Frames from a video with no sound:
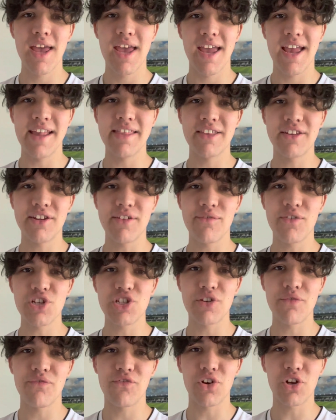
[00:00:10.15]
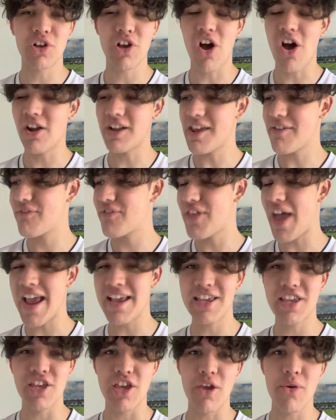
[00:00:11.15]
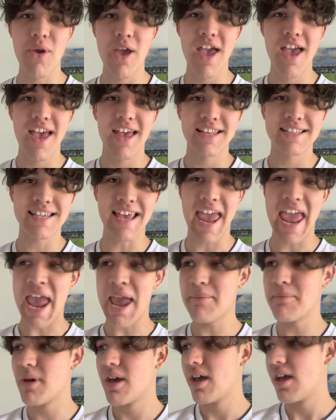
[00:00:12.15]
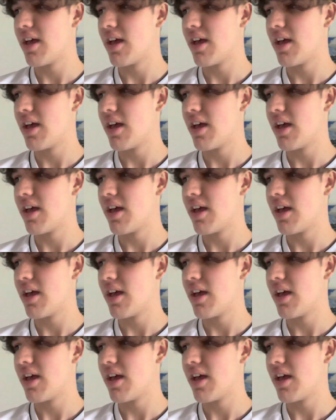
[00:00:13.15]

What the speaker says: in the division for Cardiff. Thank you to him.